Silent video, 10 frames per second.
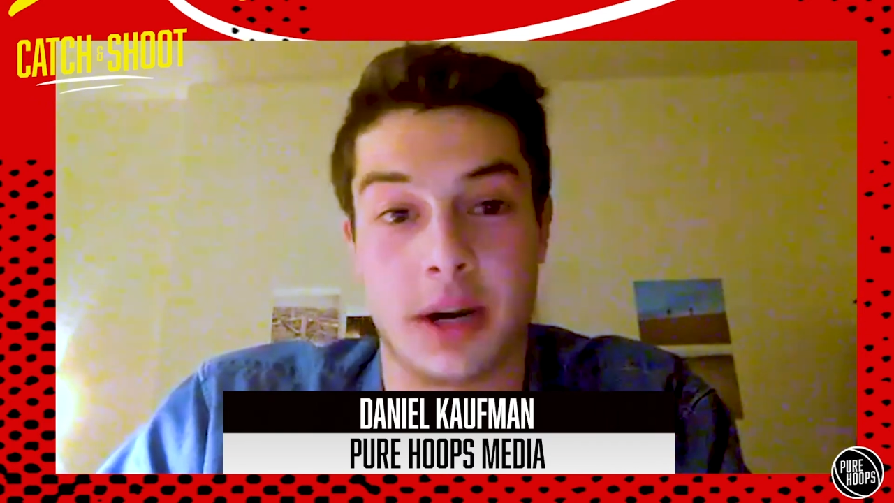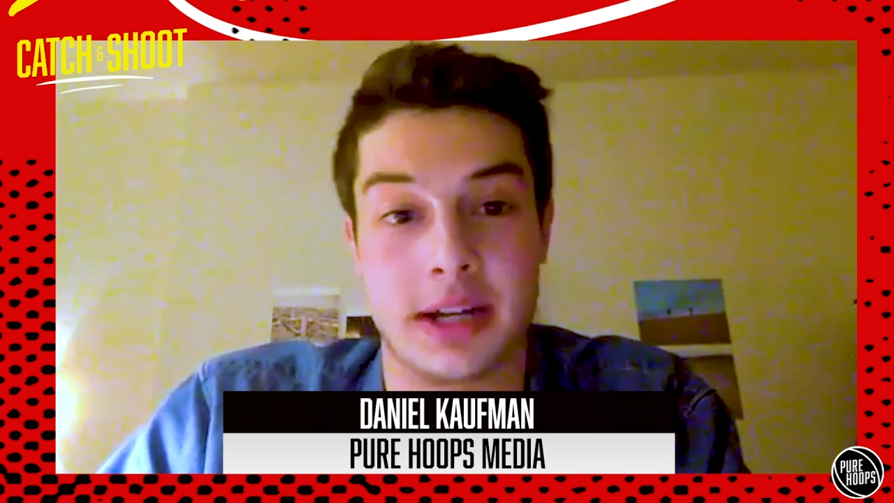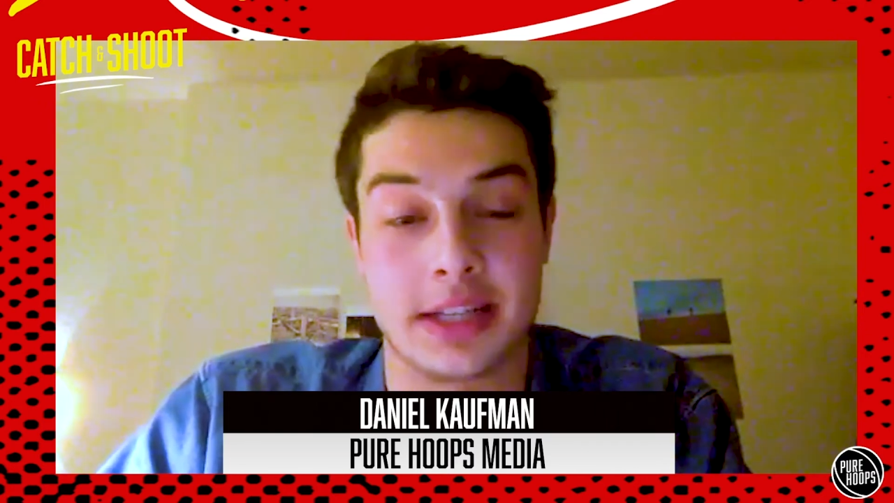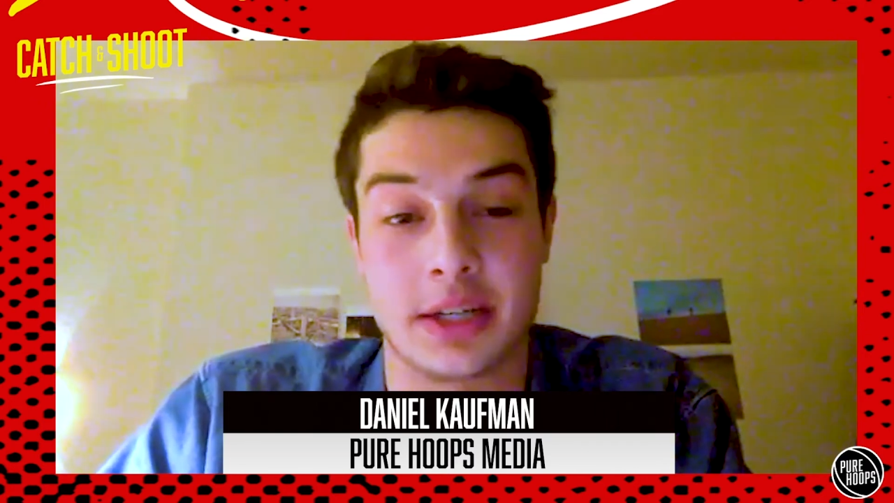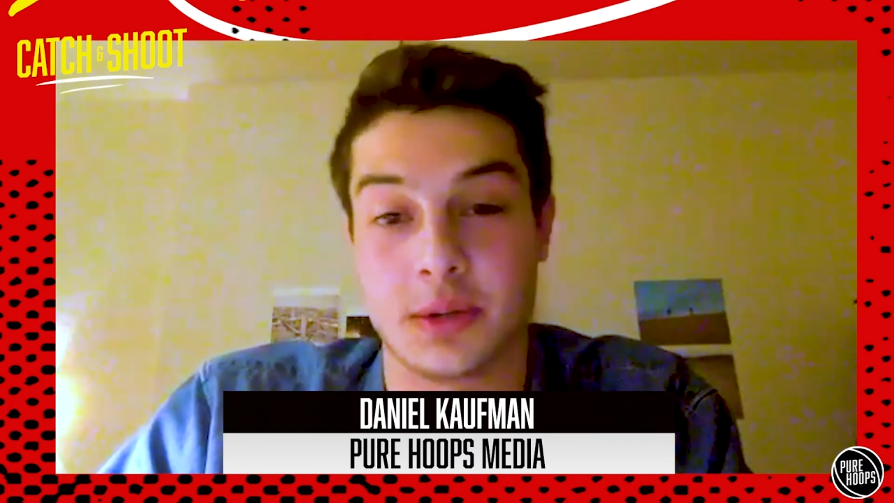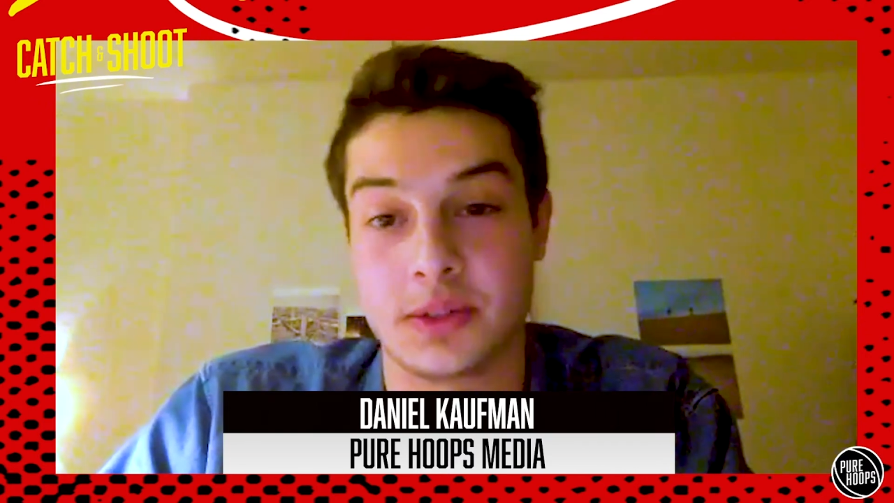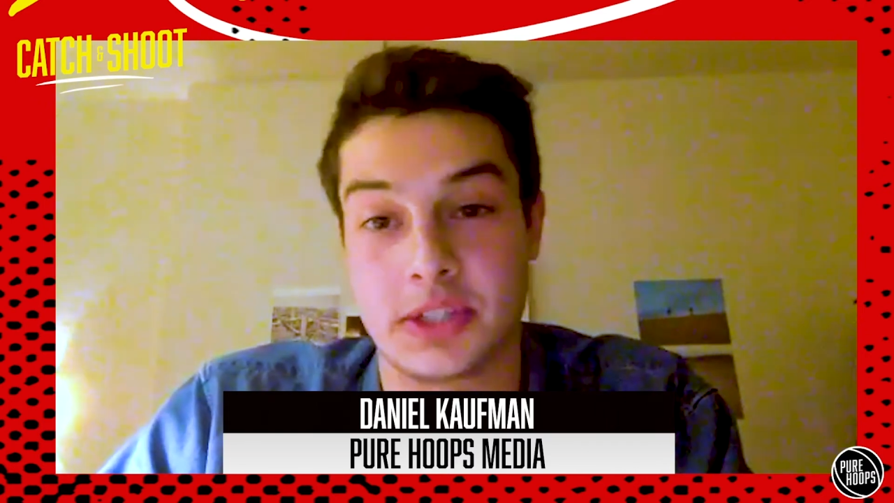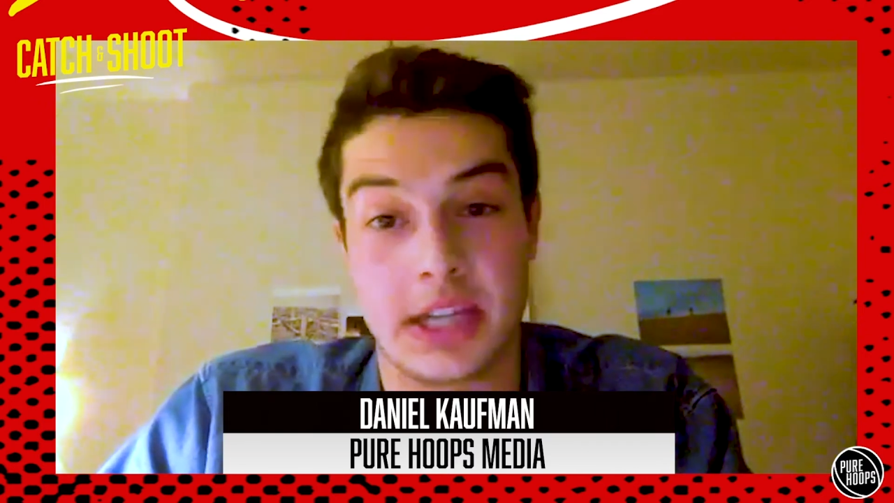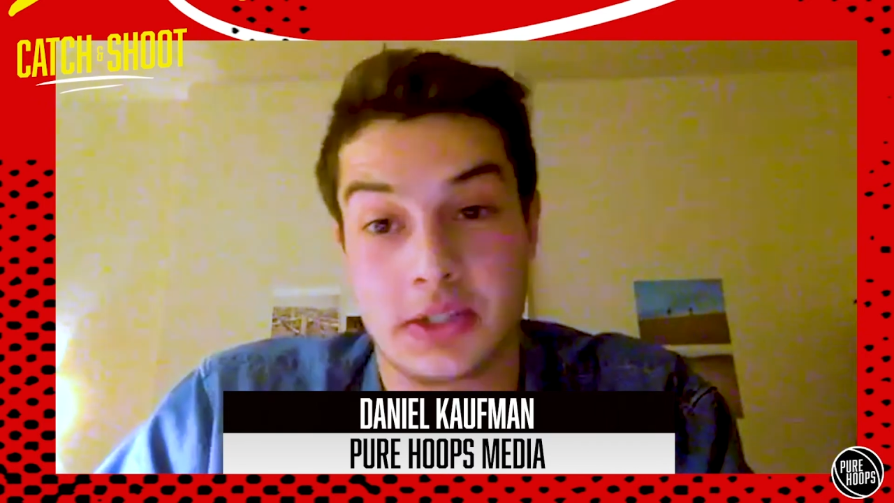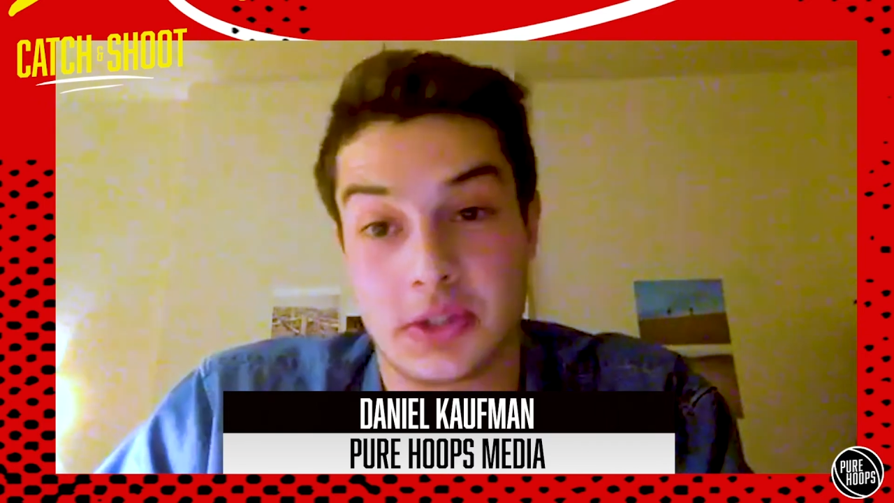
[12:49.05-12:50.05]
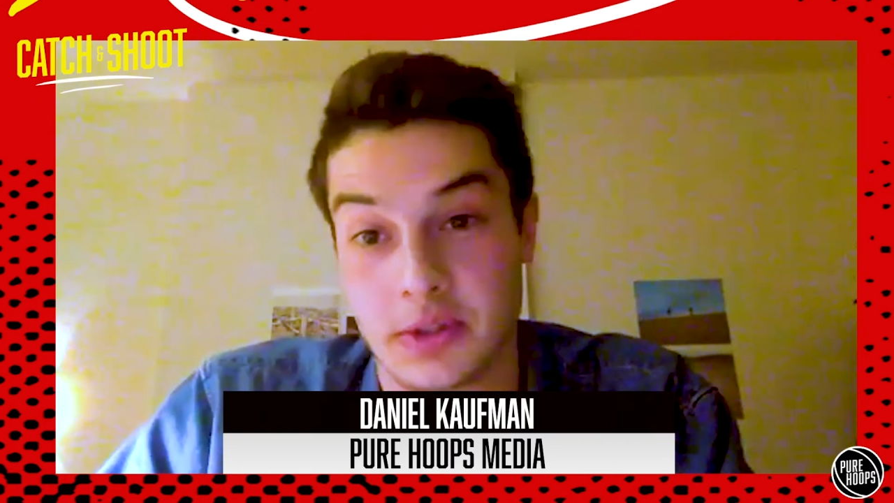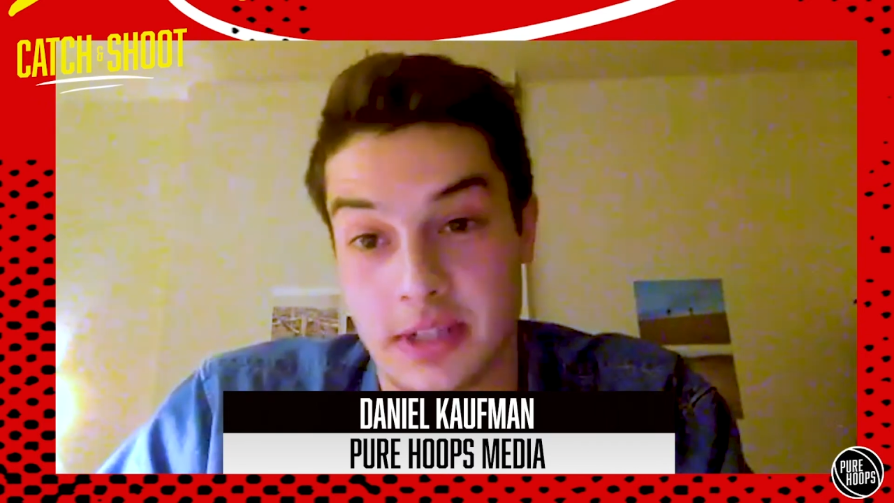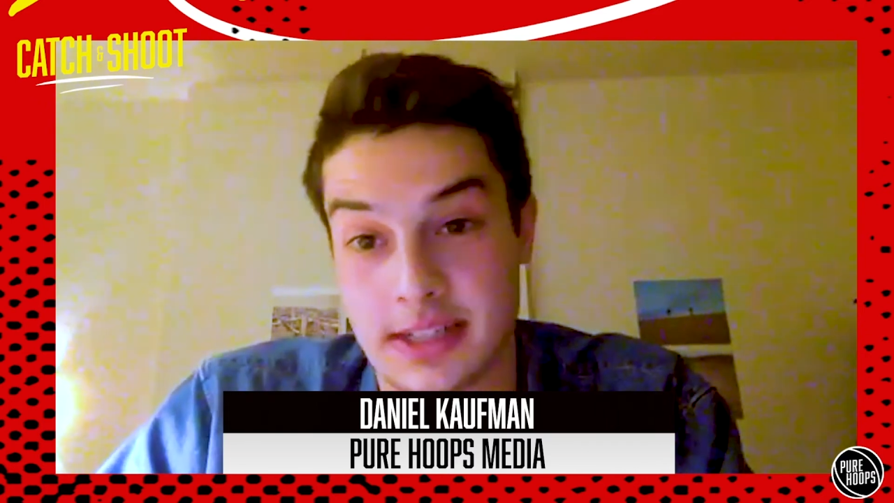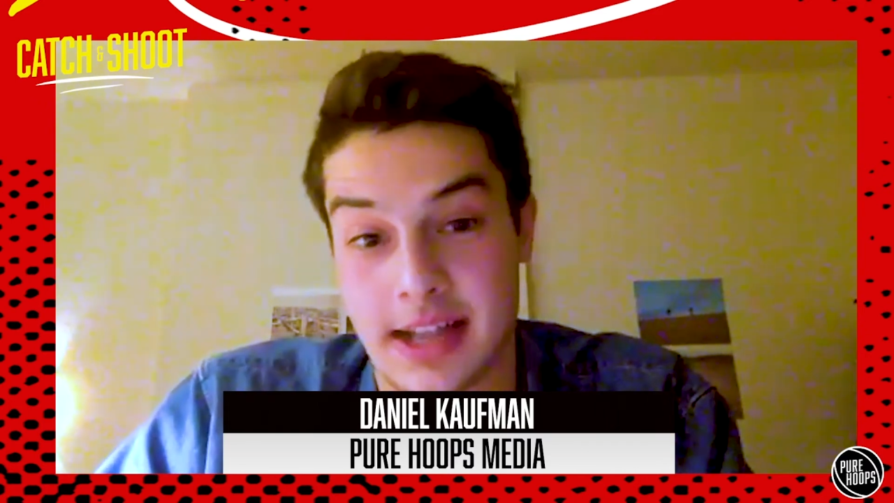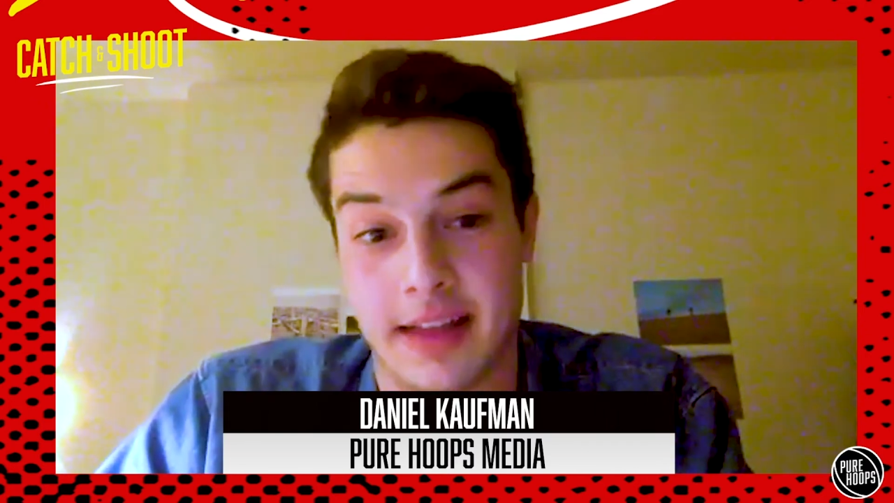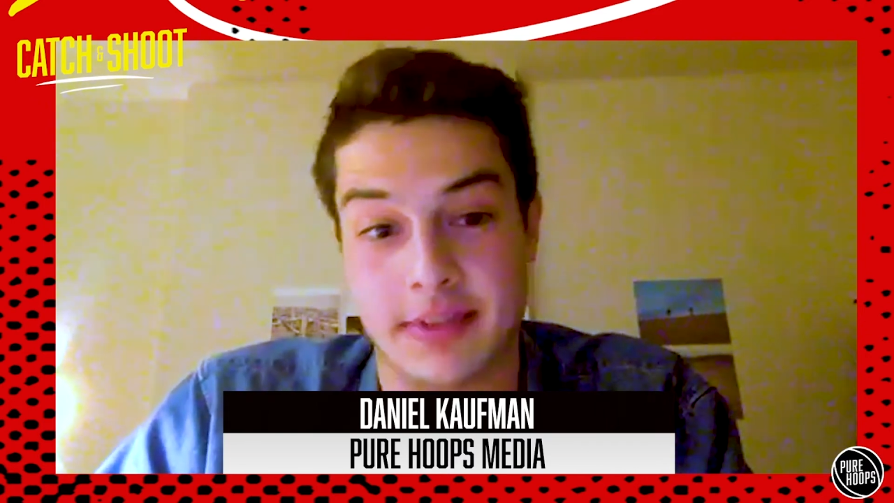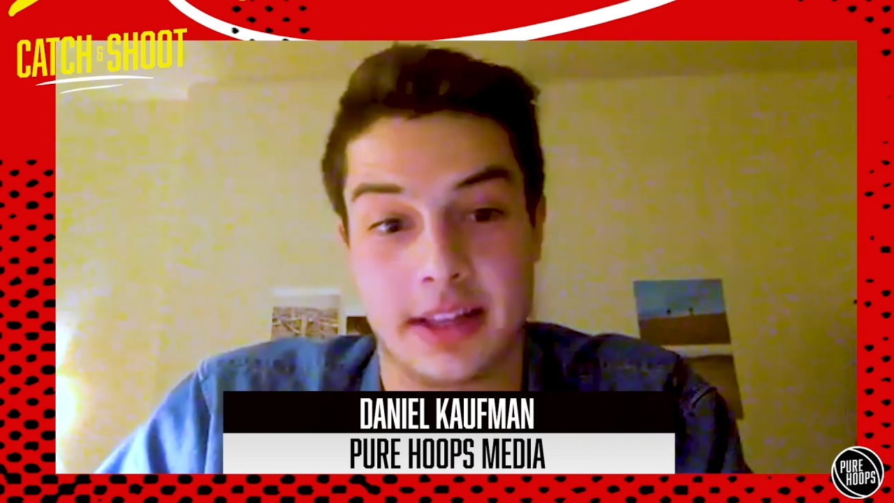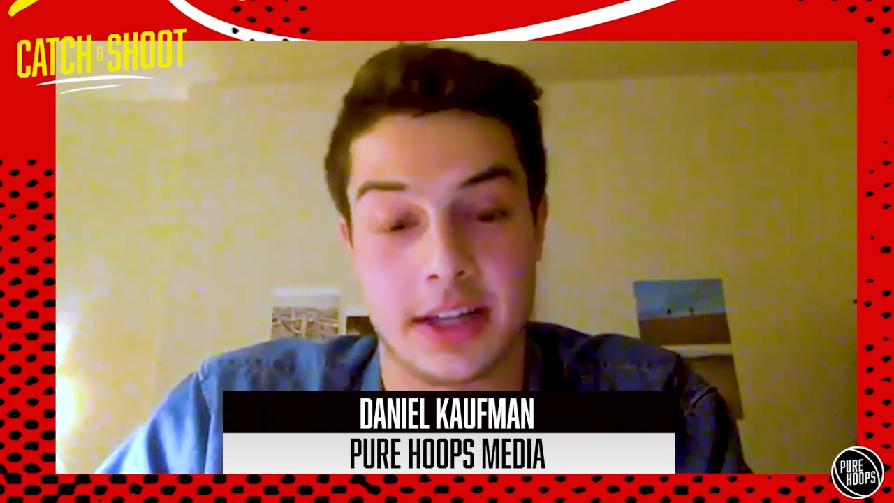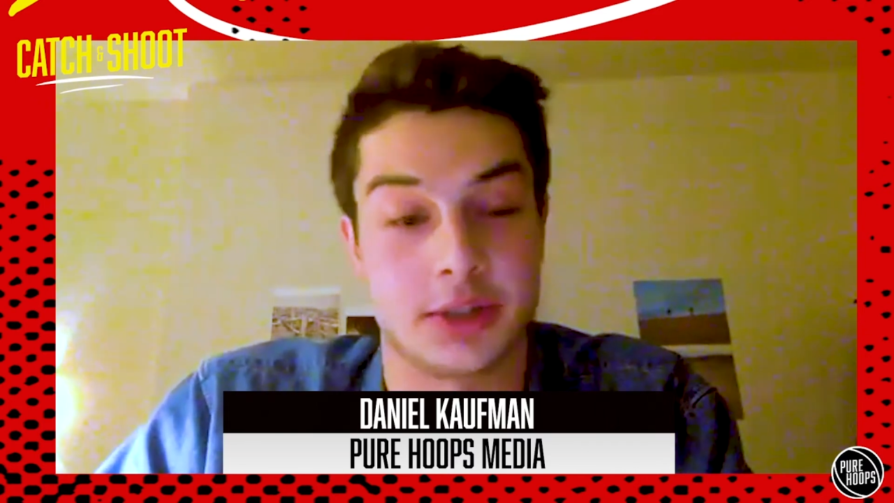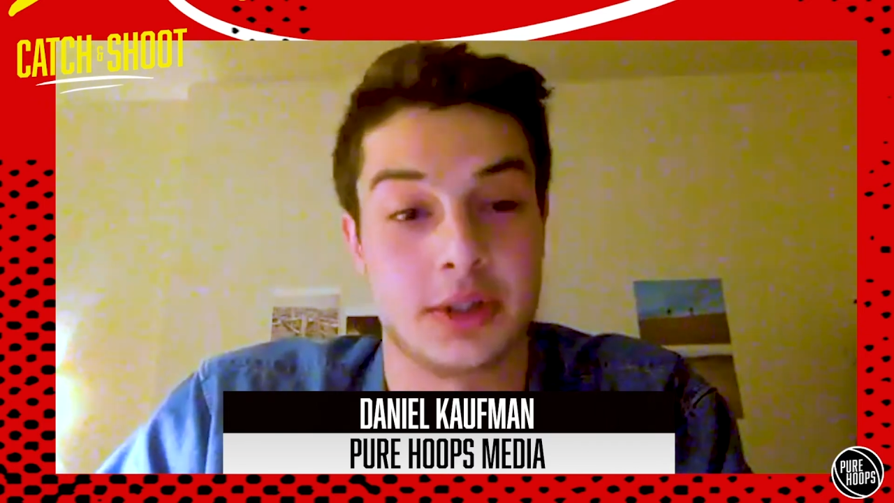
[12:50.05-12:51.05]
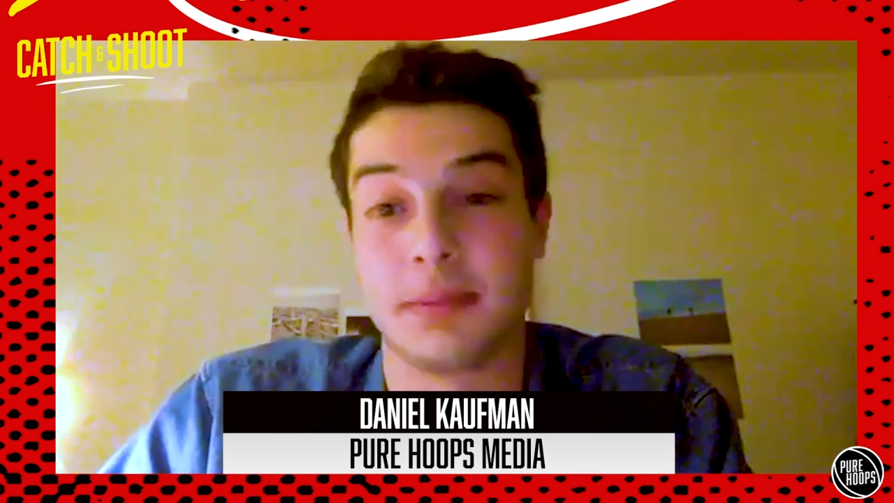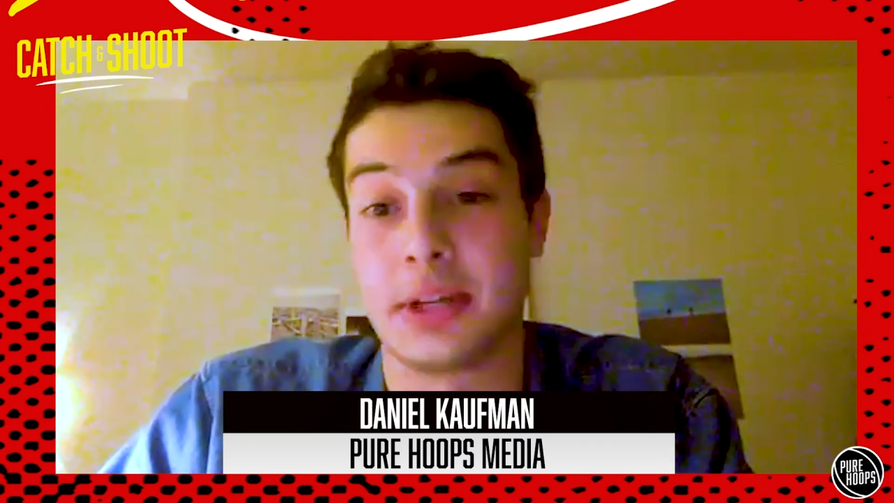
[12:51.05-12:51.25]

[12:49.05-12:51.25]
Whereas like Golden State certainly does not have that luxury.